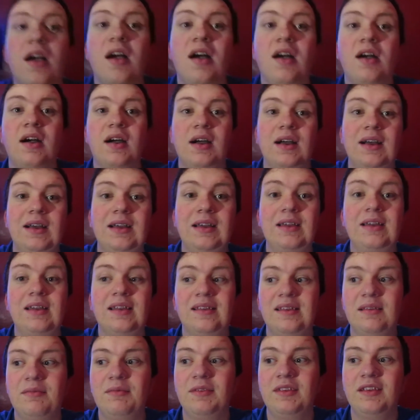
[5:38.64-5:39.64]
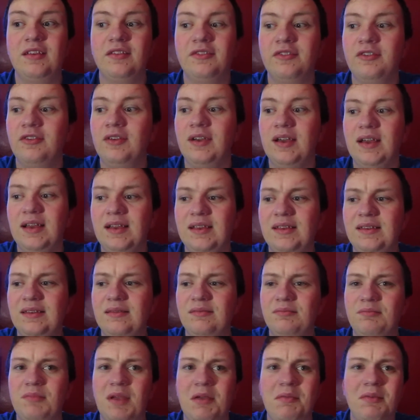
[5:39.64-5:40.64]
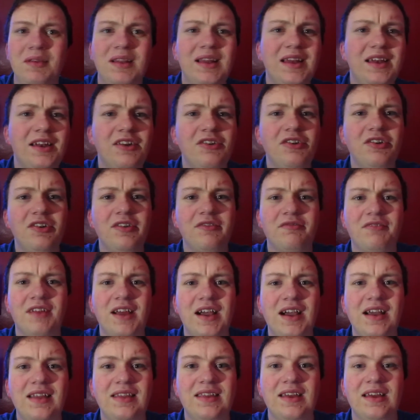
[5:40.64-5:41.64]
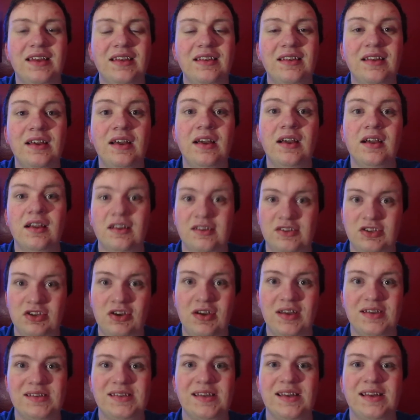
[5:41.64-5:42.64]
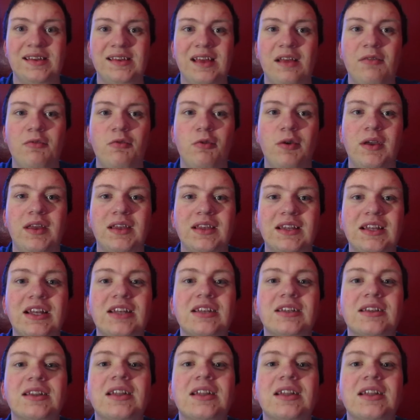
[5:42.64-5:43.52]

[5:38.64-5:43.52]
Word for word: Uh, I guess that means I'll see you guys maybe later. If not, then I'll see you guys next time in the week.